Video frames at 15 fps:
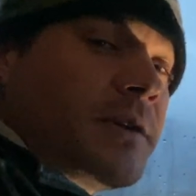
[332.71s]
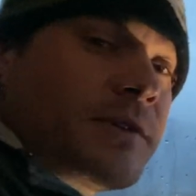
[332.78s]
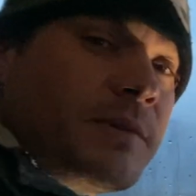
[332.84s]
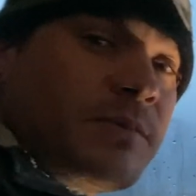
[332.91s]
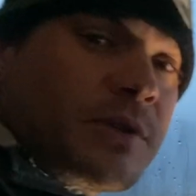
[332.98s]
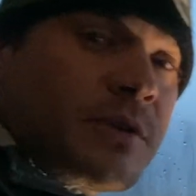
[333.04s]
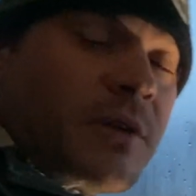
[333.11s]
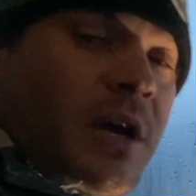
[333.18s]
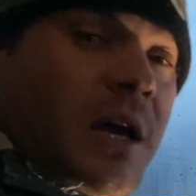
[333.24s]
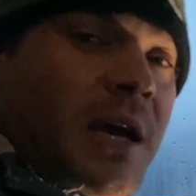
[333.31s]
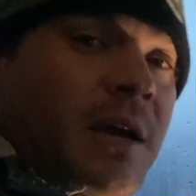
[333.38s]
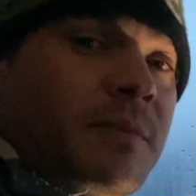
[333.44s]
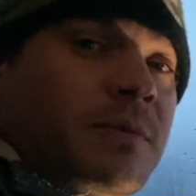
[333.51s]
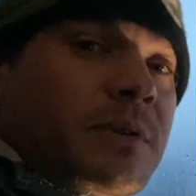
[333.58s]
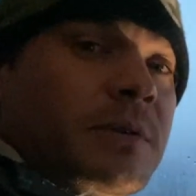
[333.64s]

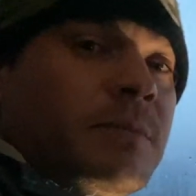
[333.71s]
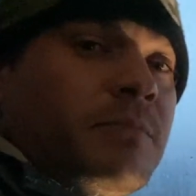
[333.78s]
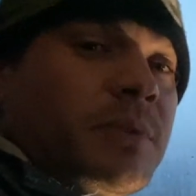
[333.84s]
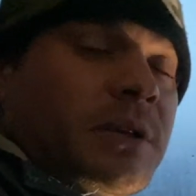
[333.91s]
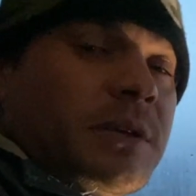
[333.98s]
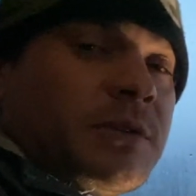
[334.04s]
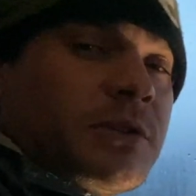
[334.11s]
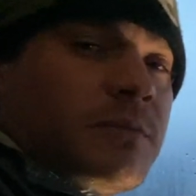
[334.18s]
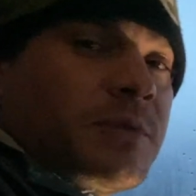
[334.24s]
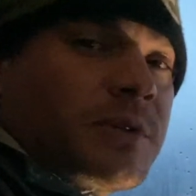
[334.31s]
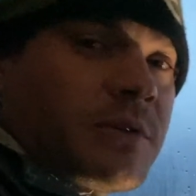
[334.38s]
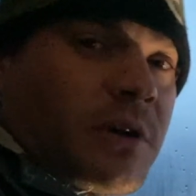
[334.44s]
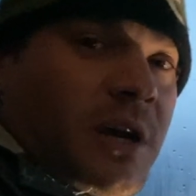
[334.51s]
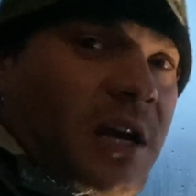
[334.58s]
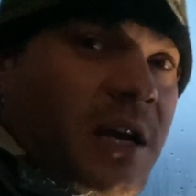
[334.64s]
subscribed, please
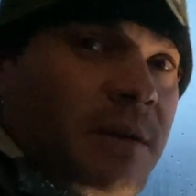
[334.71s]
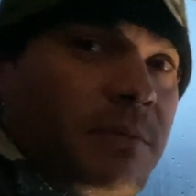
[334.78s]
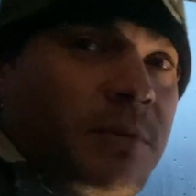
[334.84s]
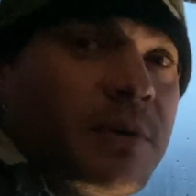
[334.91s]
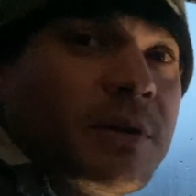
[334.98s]
subscribe.